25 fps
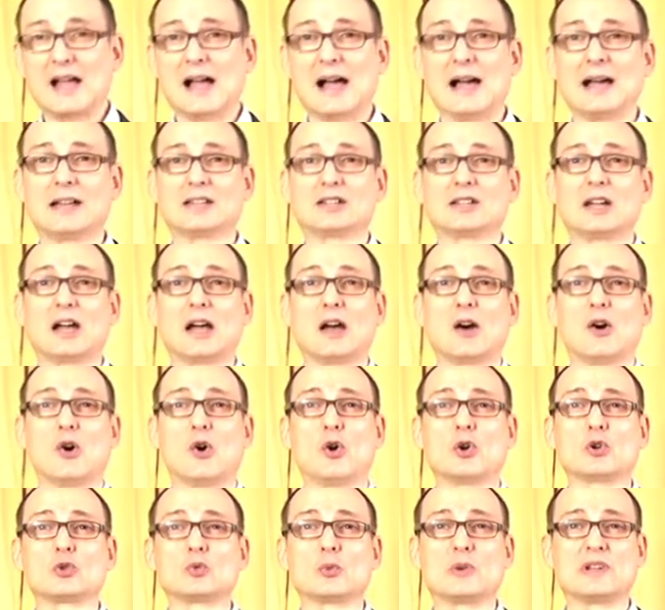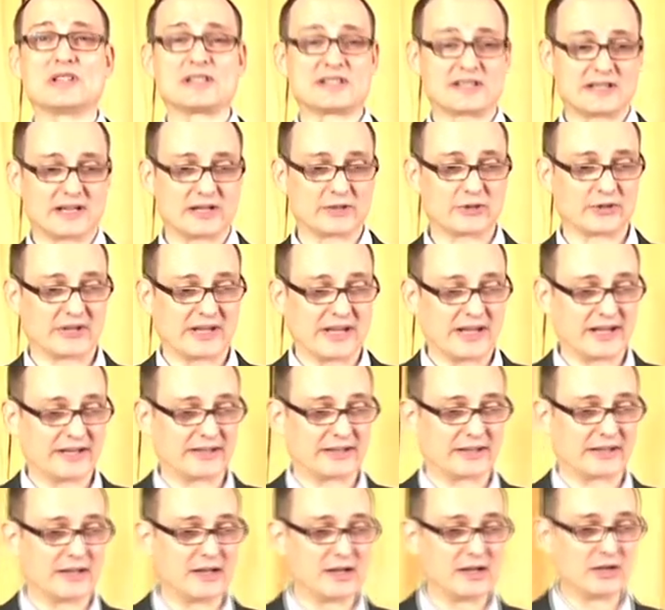and all will start
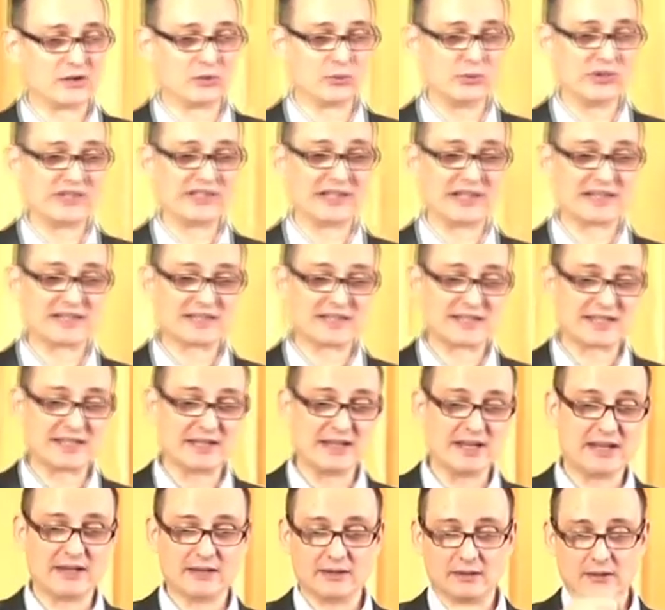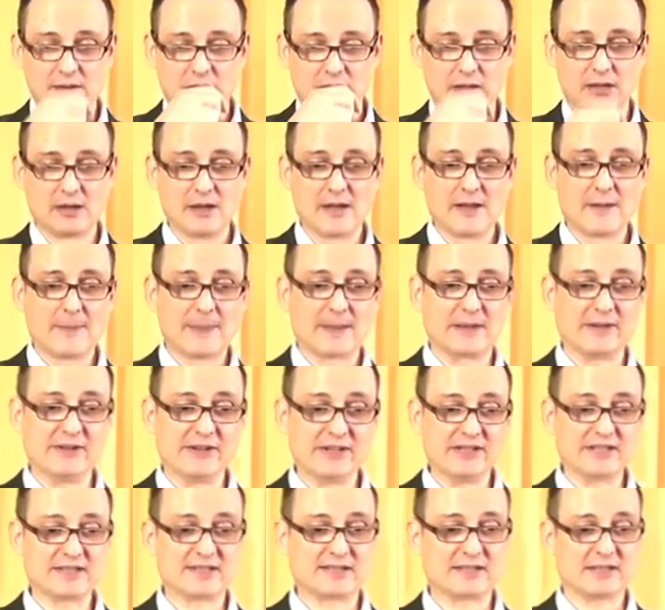again. We can see
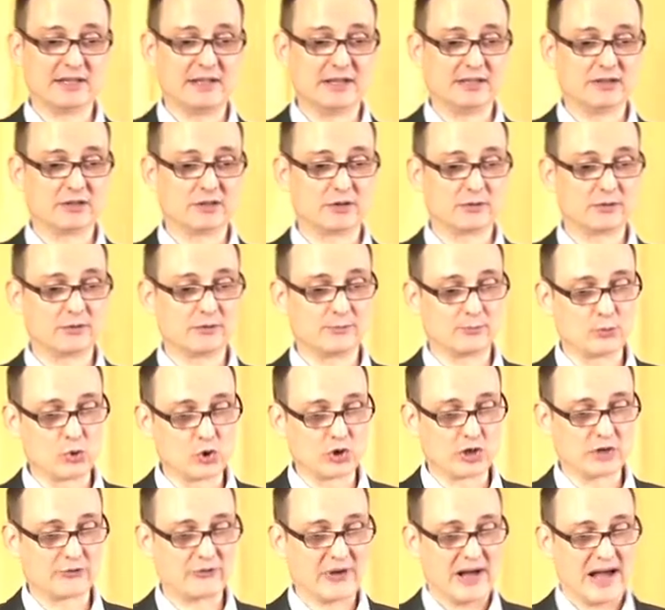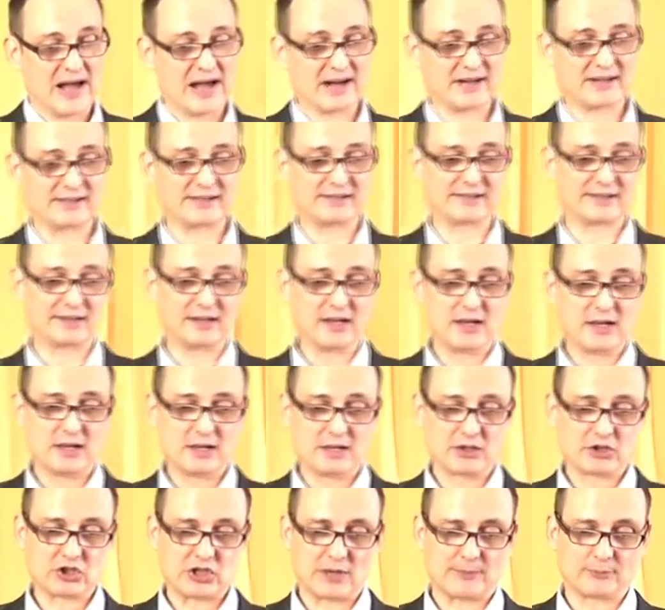this in the book of Acts,
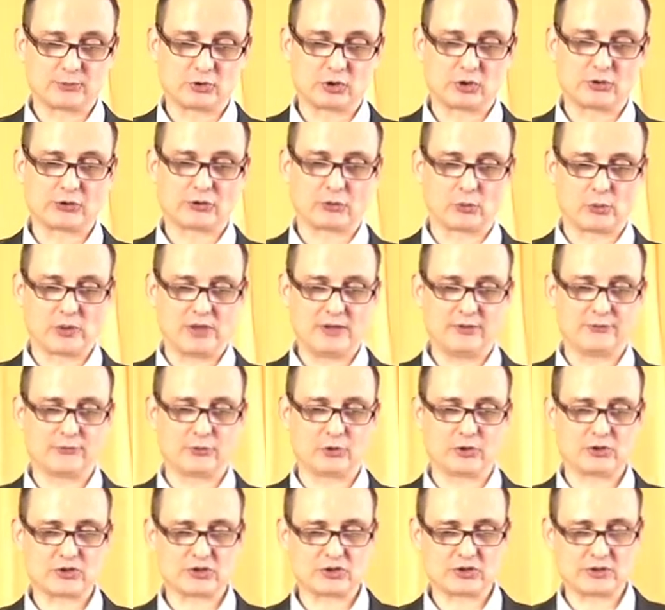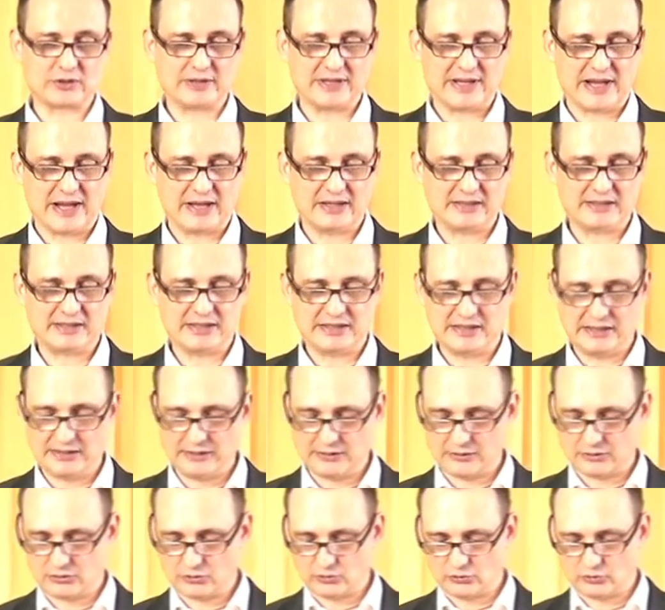chapter 3, verse
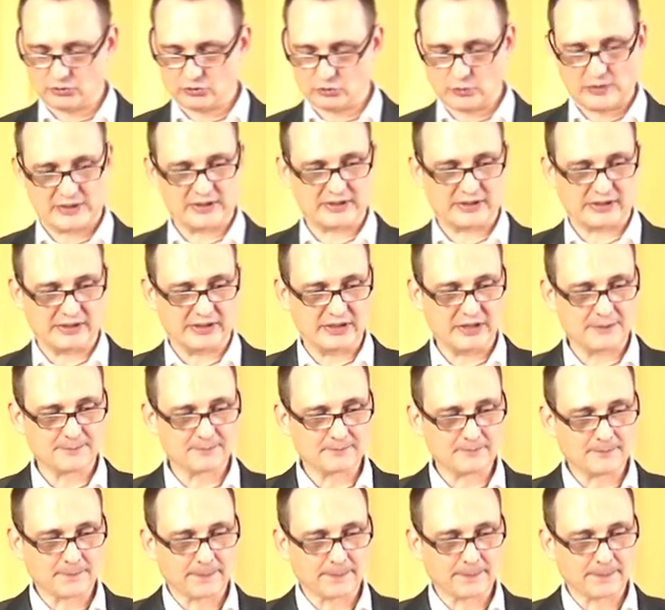19 to 20.